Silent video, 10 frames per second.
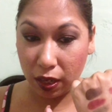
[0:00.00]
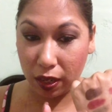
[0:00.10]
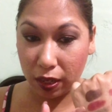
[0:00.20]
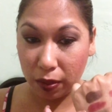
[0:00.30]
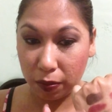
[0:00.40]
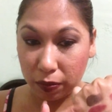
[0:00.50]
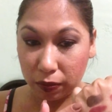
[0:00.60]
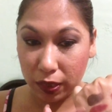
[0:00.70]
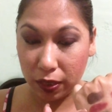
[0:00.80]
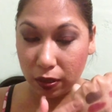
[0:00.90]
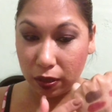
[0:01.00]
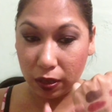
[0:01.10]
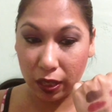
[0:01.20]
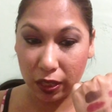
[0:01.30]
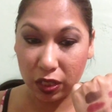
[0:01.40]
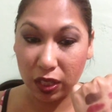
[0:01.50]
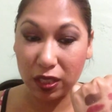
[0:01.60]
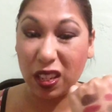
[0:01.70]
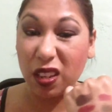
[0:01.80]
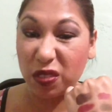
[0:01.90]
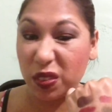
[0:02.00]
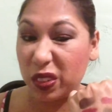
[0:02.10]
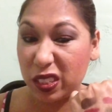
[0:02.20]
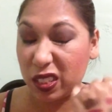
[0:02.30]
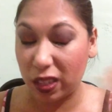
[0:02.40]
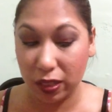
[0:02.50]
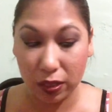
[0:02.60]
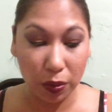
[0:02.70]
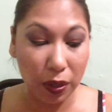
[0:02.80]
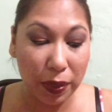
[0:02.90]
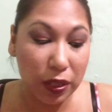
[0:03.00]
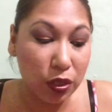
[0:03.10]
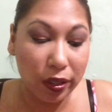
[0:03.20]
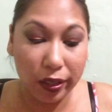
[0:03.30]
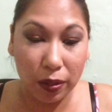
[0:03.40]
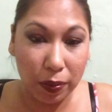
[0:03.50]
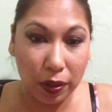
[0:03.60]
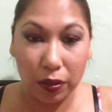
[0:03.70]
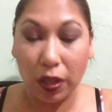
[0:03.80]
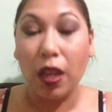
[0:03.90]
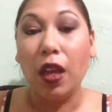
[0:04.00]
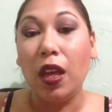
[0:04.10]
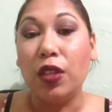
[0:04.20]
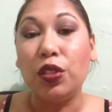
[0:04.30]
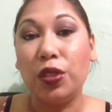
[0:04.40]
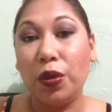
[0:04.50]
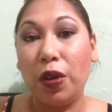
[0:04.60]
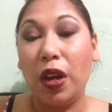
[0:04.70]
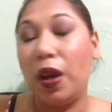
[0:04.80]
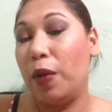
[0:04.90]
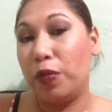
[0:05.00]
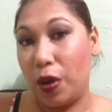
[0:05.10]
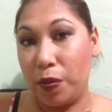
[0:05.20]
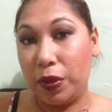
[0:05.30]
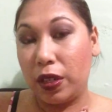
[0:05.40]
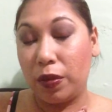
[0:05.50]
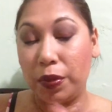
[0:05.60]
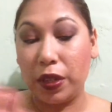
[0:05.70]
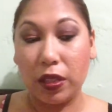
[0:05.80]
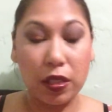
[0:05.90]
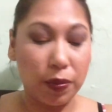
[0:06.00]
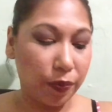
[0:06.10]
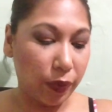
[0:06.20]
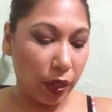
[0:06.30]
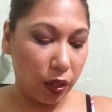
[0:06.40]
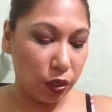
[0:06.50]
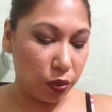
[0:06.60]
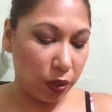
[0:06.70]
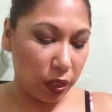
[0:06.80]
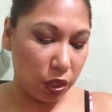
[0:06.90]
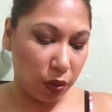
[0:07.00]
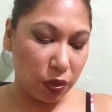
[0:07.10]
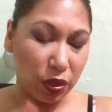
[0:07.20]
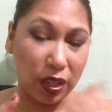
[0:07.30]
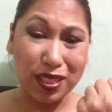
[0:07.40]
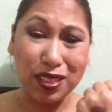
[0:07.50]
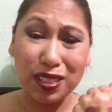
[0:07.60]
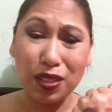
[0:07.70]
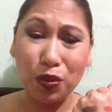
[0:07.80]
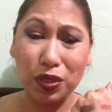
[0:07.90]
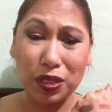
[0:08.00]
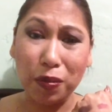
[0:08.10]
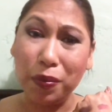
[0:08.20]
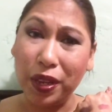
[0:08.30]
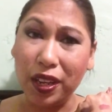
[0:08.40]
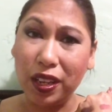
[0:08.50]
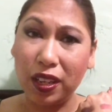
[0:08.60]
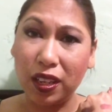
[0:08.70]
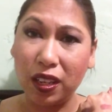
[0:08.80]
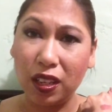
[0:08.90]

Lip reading: Actually I love all these colors. What am I talking about? So I'm rambling, but I just thought I'd share with you guys. This is an awesome buy.